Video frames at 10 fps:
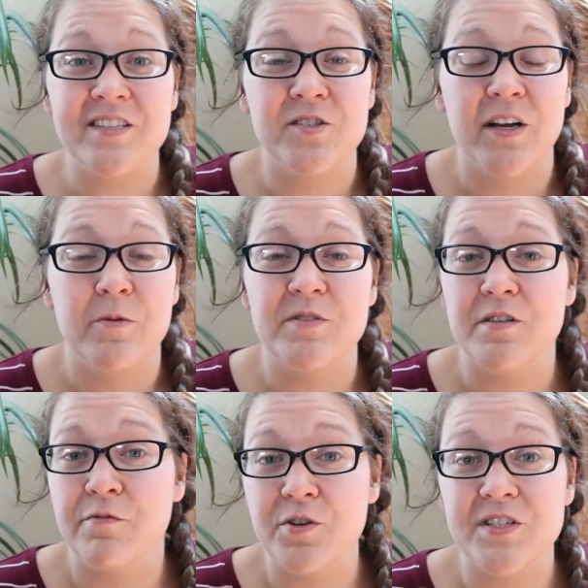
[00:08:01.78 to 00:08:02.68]
yesterday, it was
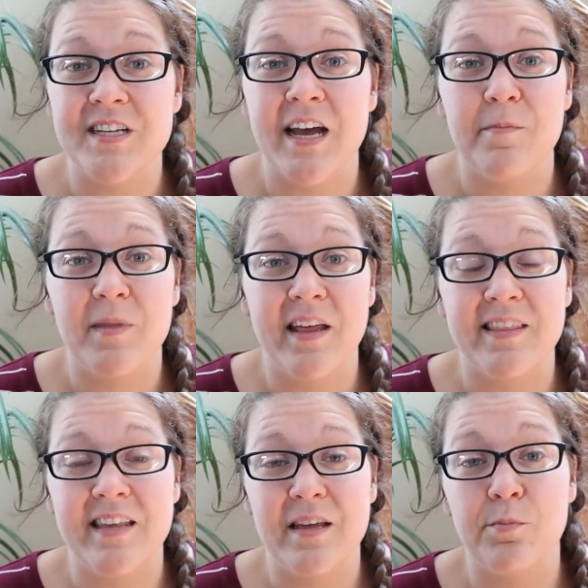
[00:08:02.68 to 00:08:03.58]
the first time
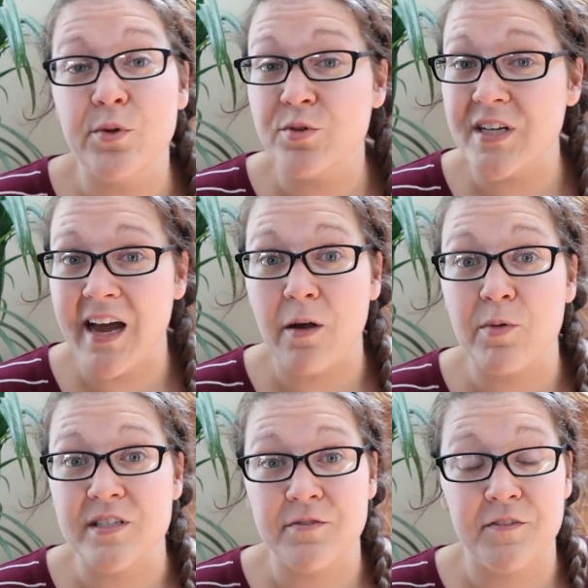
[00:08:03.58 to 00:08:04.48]
that the blue tag
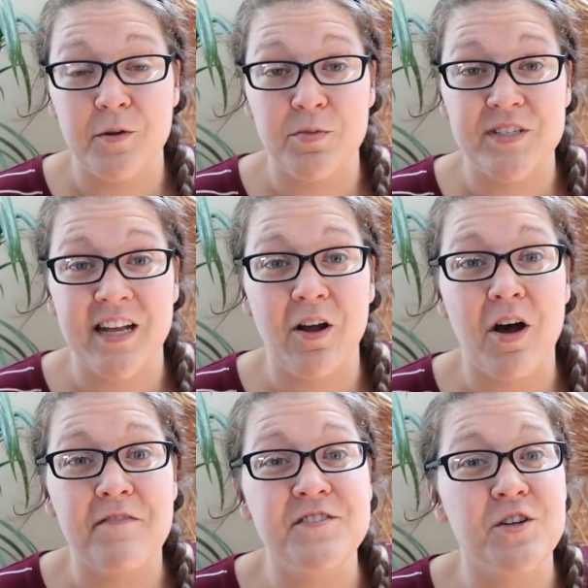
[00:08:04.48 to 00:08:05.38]
was 50%
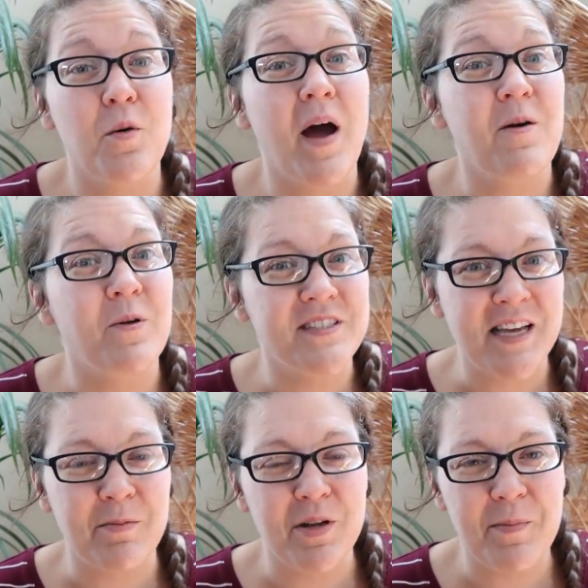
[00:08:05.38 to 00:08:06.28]
off. So I was
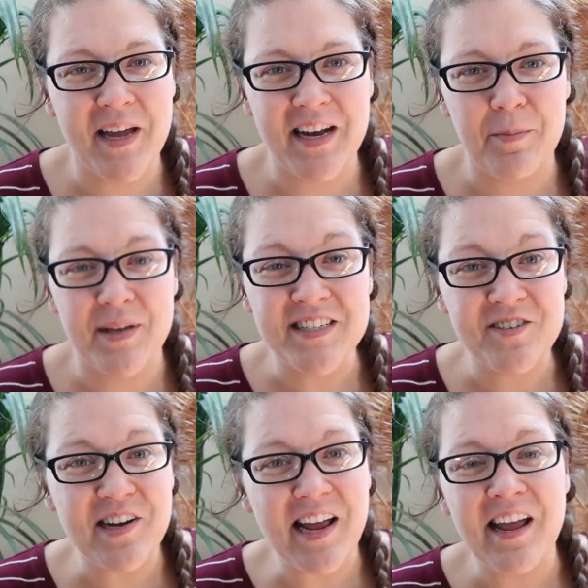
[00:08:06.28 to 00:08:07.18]
able to pick it up
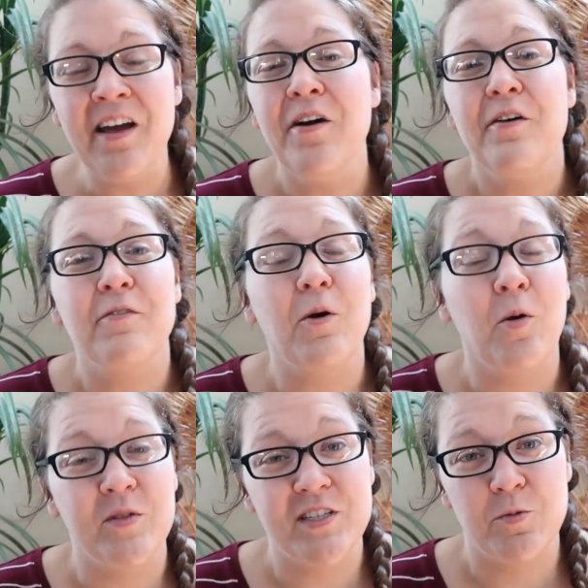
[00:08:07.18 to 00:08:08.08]
yesterday for
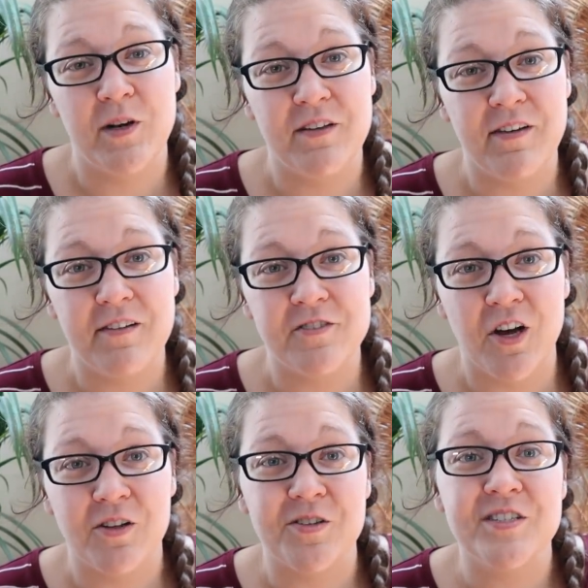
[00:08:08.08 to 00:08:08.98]
only
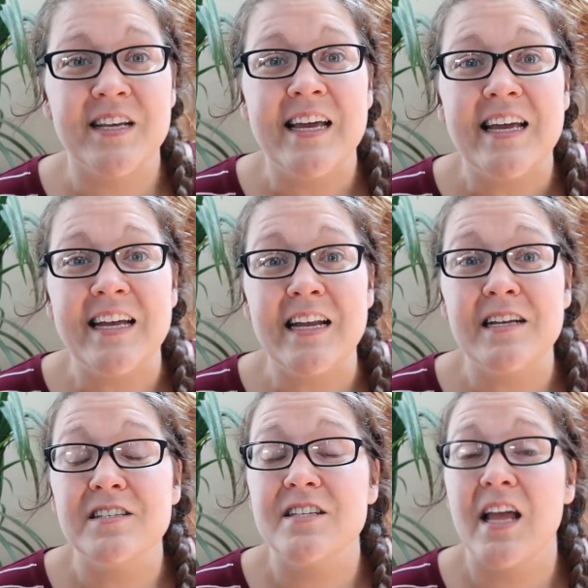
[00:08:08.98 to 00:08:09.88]
$25. It
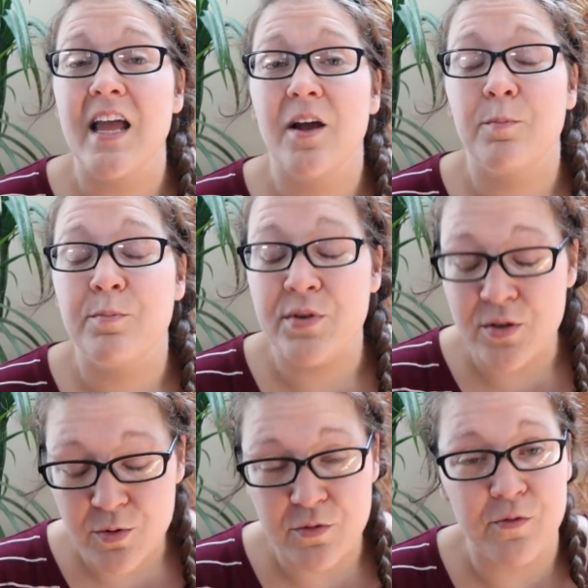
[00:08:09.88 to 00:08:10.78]
is
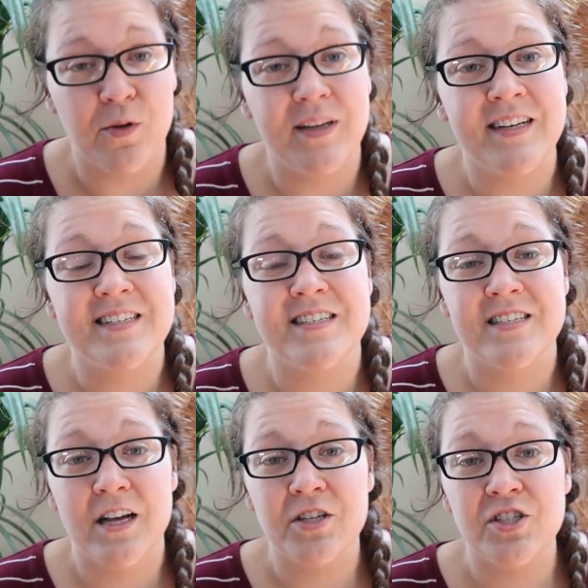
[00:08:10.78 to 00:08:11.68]
beautiful. It is
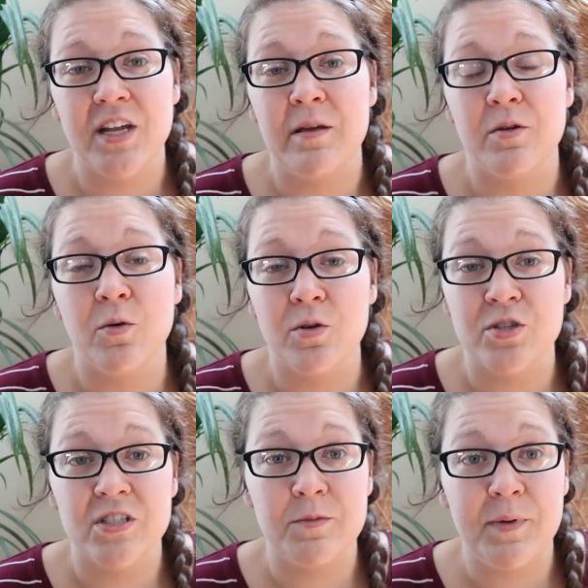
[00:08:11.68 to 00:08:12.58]
such a
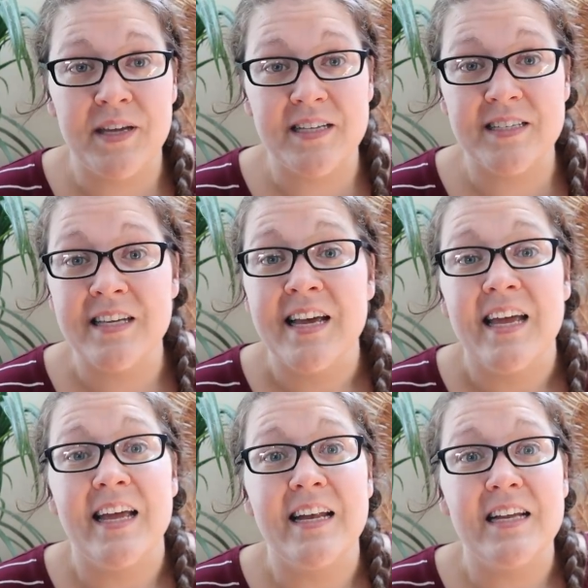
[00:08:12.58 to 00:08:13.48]
gorgeous piece.
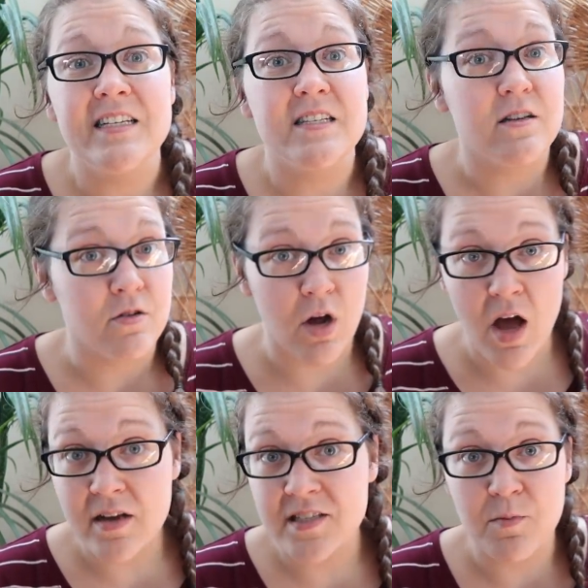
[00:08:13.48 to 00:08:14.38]
It is
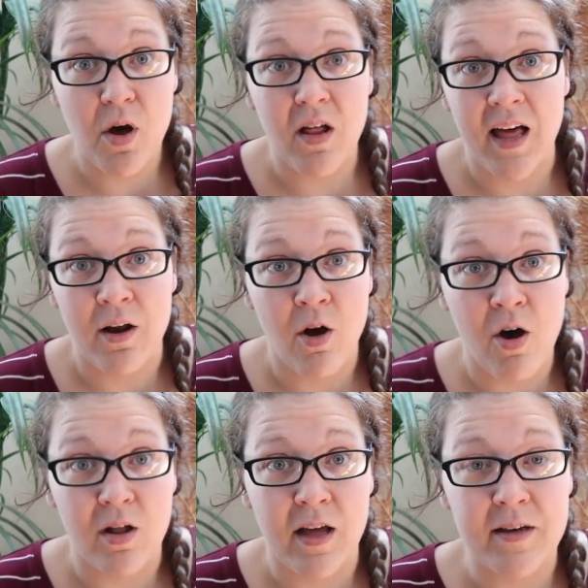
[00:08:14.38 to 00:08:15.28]
not small at
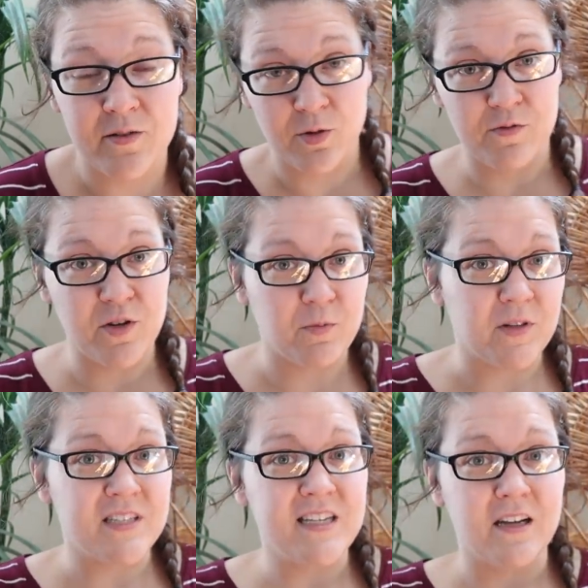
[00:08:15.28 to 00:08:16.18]
all. I don't know if you can
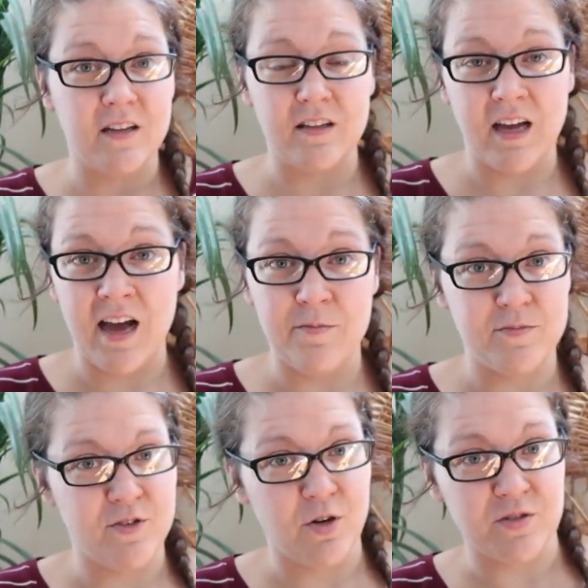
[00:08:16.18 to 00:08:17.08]
really tell.
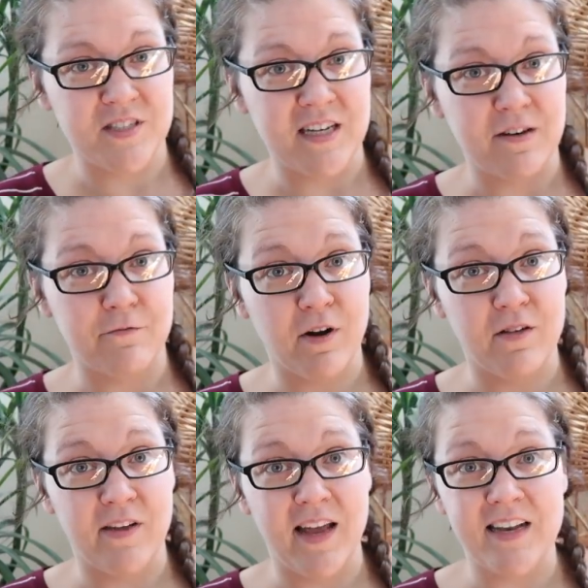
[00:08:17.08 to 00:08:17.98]
I'm, you know, sitting in
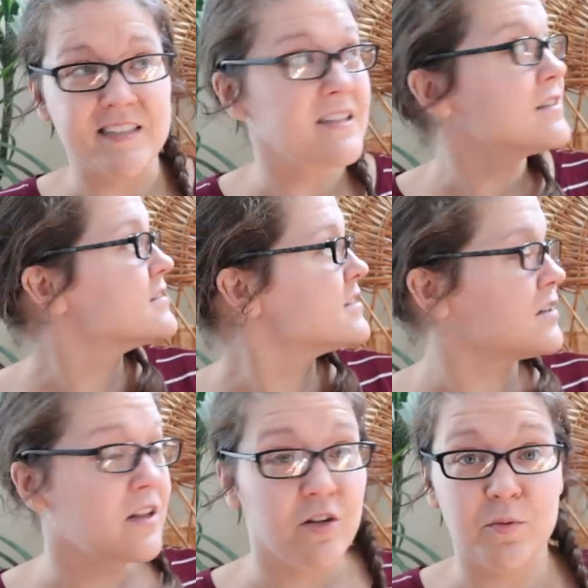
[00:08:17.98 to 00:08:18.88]
front of it, and it's
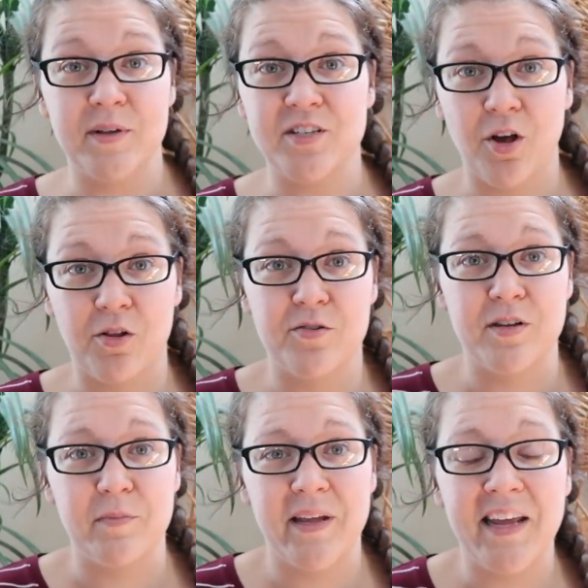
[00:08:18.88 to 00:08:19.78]
still a little bit taller
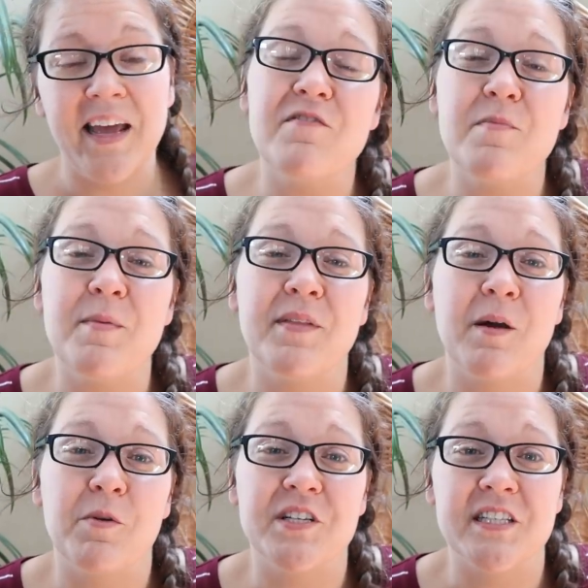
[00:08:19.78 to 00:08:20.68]
than me. One of the people
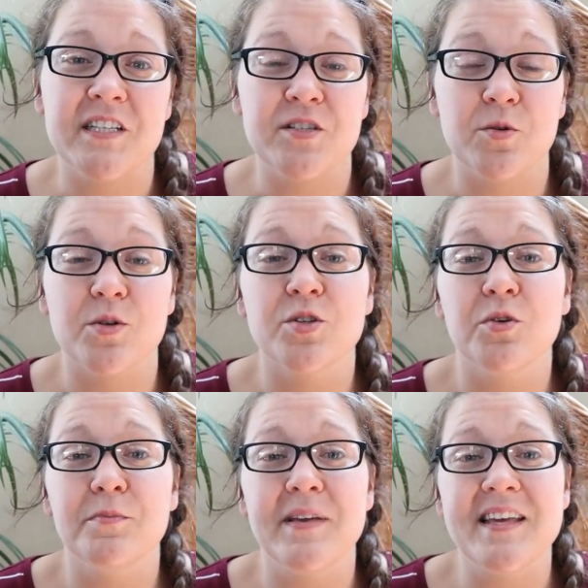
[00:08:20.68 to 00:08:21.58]
that works at the store
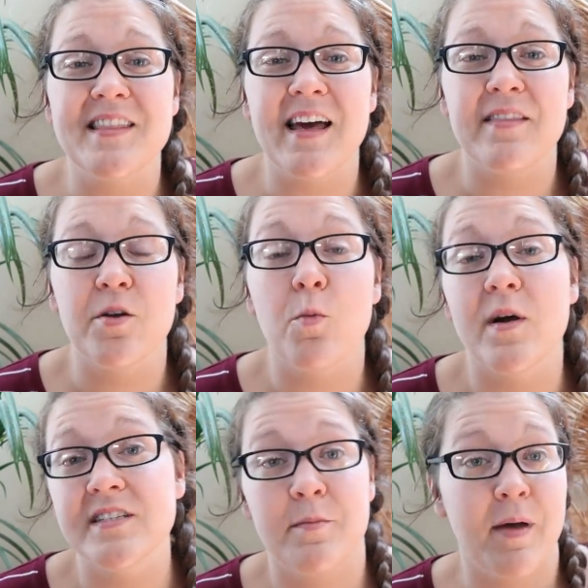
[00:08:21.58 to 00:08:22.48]
told me that there
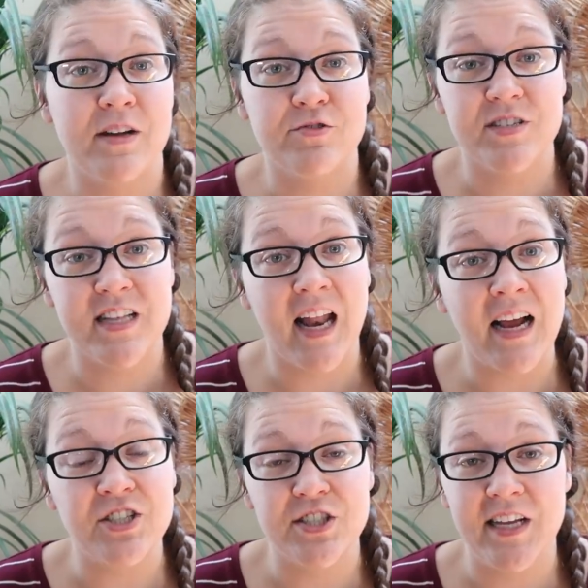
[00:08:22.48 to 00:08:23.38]
was a mattress that
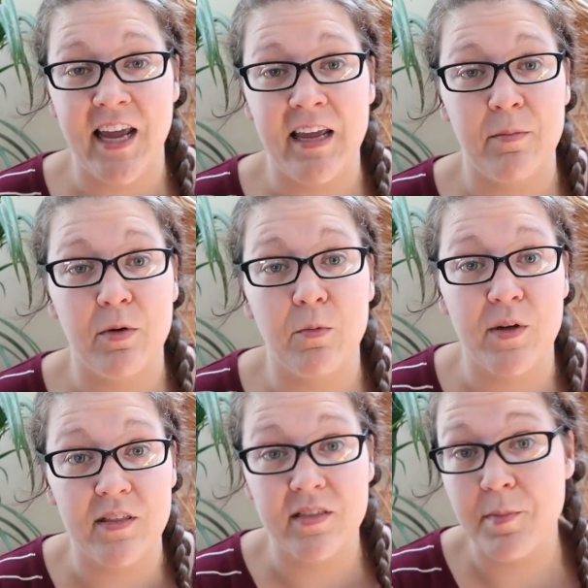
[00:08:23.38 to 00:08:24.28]
actually came
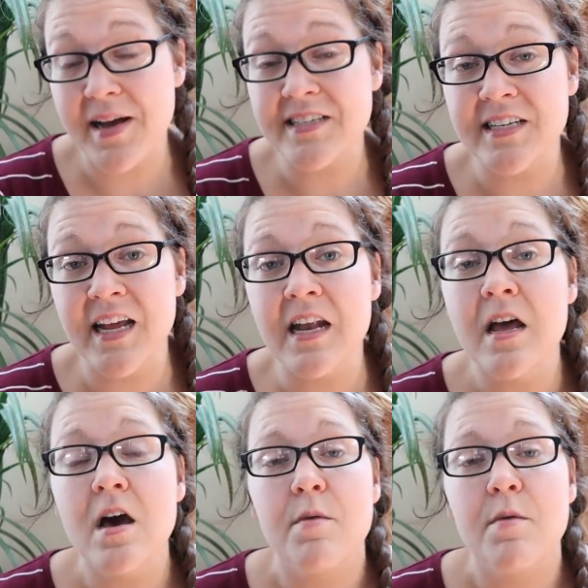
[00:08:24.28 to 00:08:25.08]
with the bassinet,